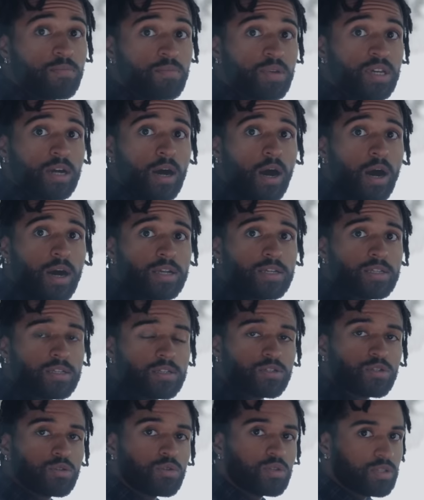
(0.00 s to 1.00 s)
I'm being honest,
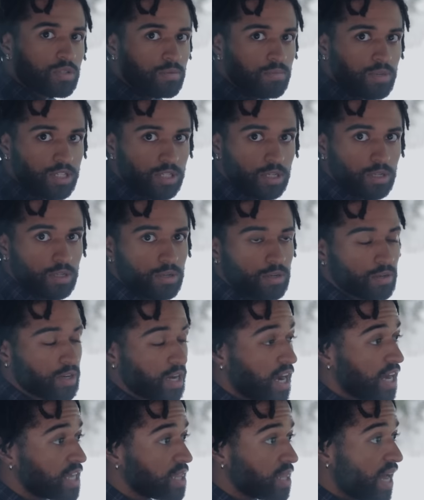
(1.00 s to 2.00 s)
as soon as the mist cleared,
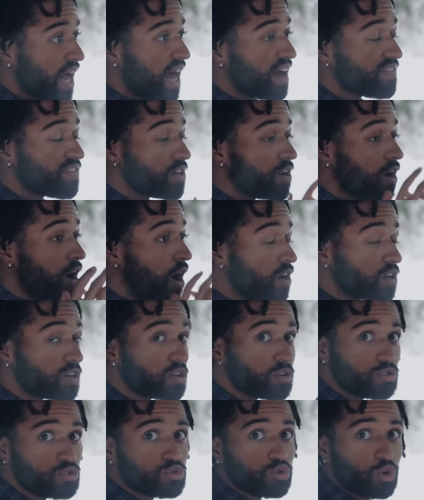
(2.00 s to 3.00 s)
I laughed in
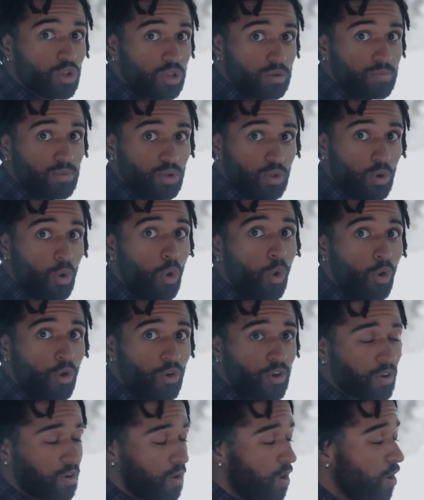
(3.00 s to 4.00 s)
uncontrollable
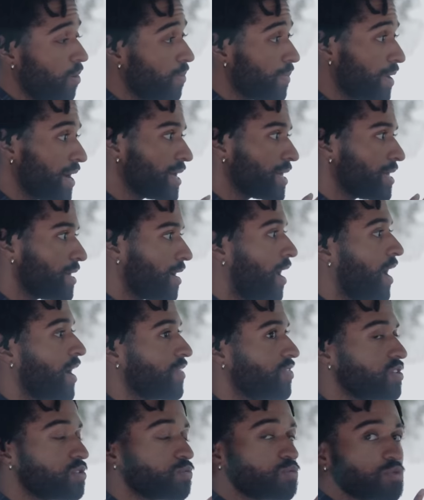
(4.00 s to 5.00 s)
horror. Oh my
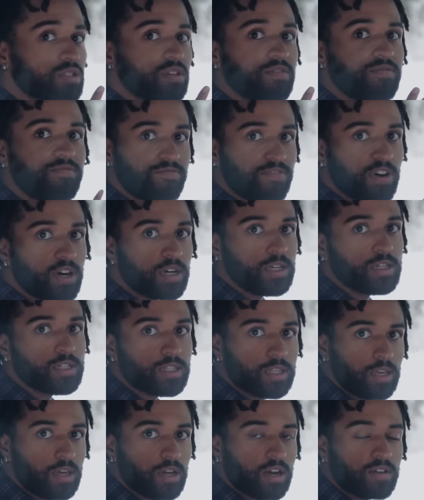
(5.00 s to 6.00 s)
god, this was the
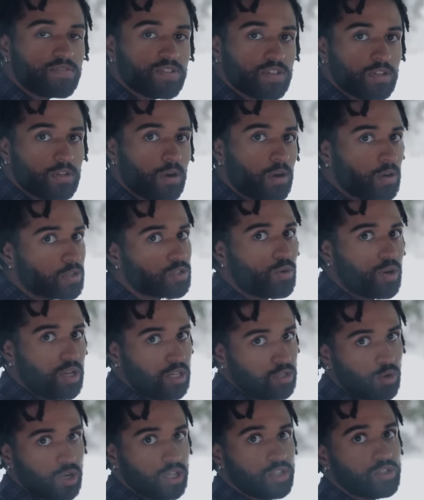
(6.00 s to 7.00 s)
funniest thing I've seen all
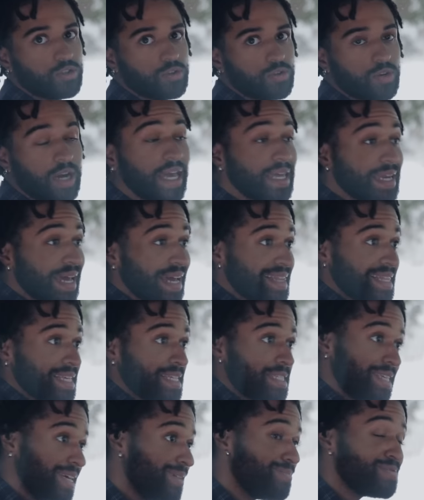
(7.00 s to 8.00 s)
2022. And at
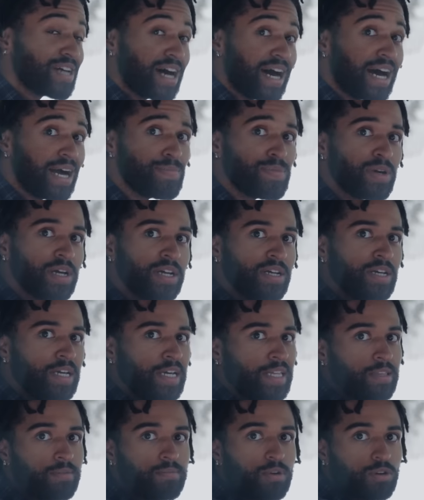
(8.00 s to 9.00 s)
the same time,
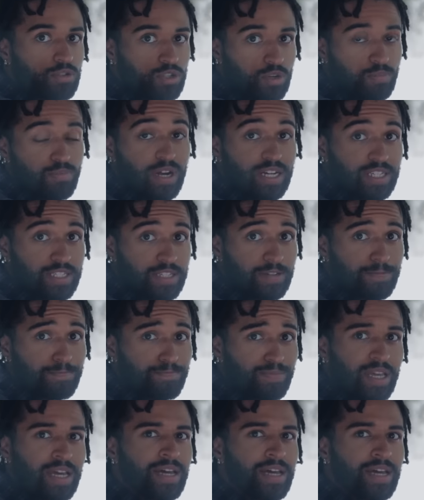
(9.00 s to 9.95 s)
the most depressing.